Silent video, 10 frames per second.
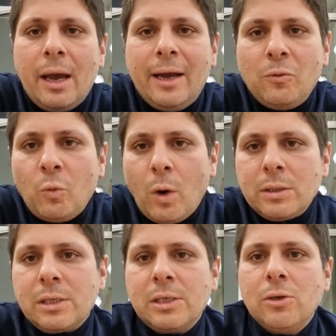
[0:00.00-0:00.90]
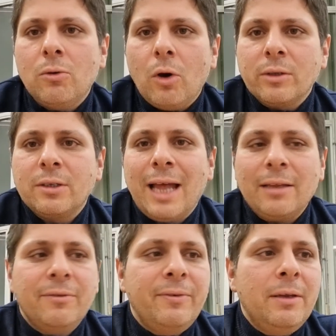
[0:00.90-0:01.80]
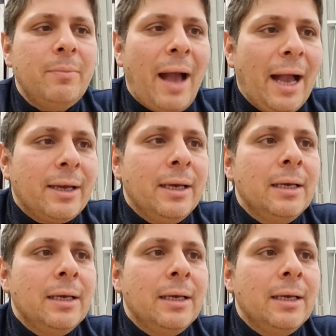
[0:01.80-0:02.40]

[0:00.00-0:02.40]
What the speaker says: And once you got that feedback,